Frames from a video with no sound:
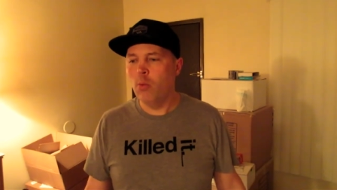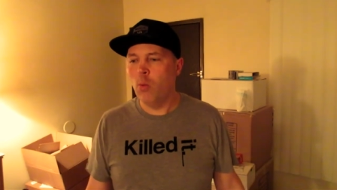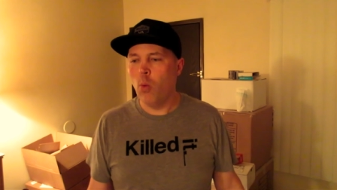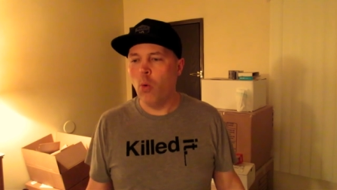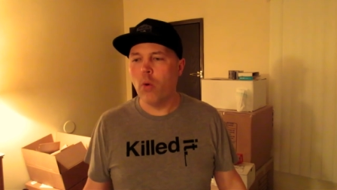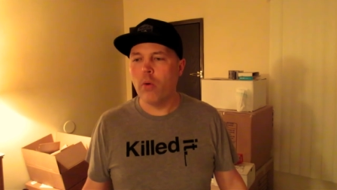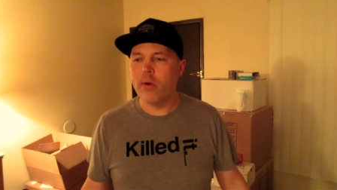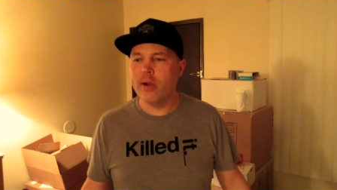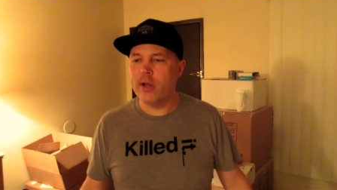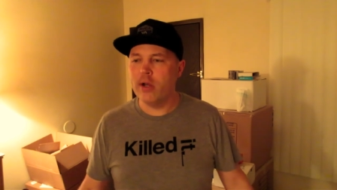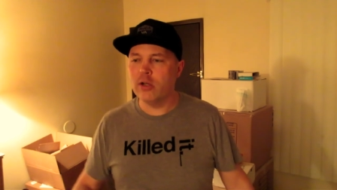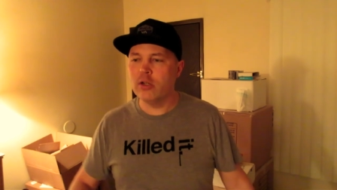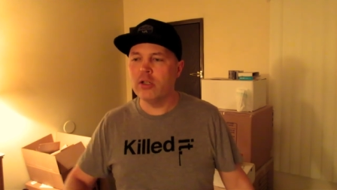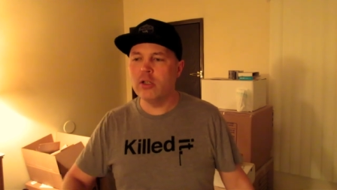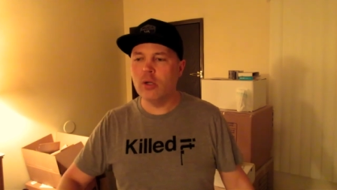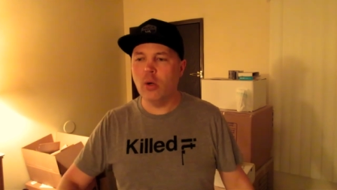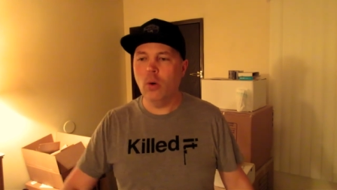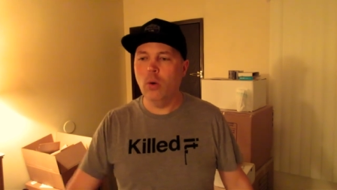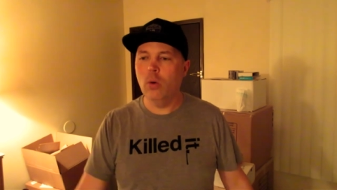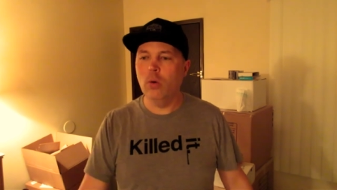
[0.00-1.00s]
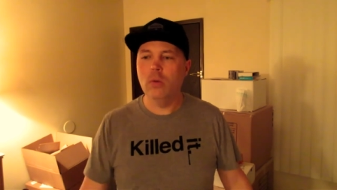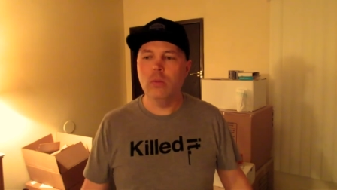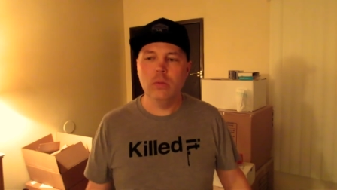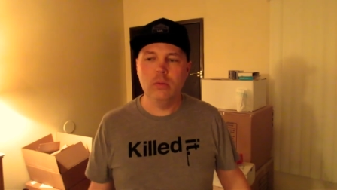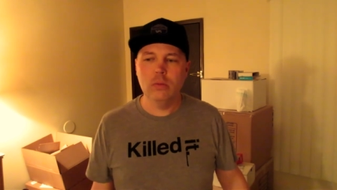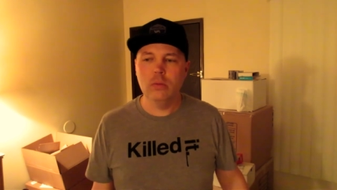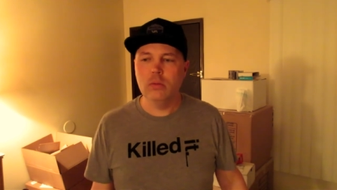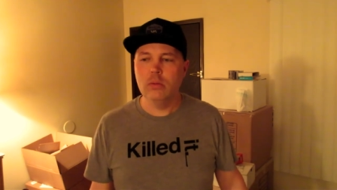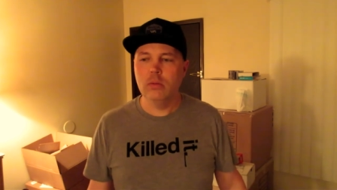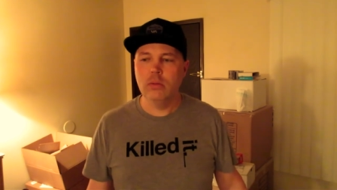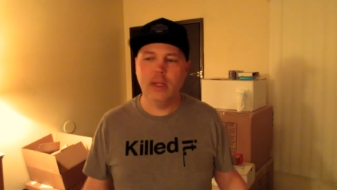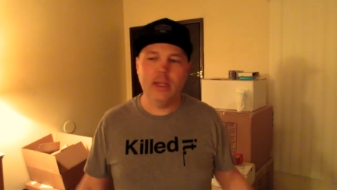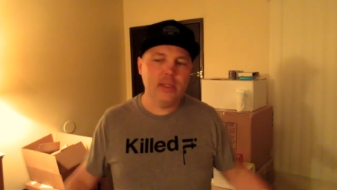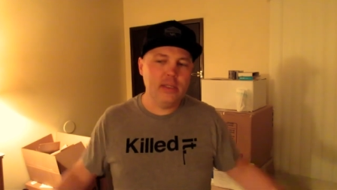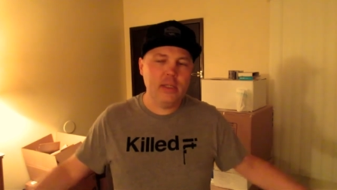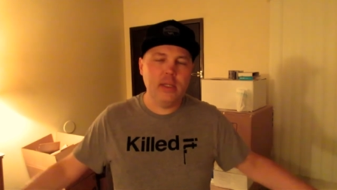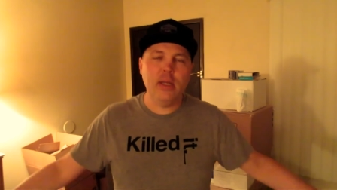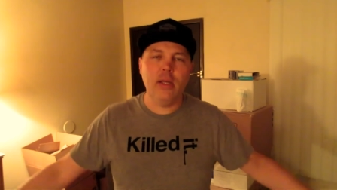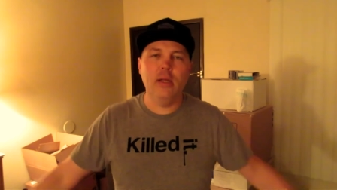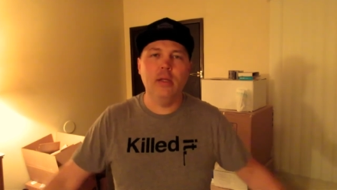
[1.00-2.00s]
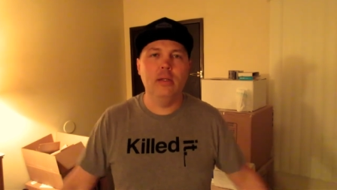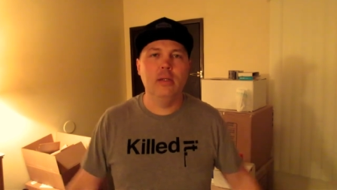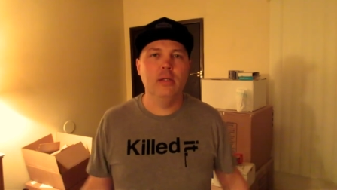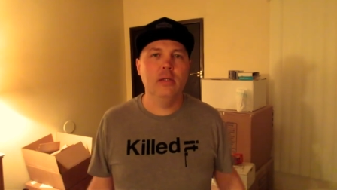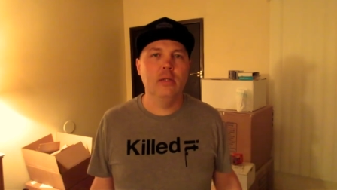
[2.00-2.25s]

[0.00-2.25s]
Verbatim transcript: Warrior Soul. That's it.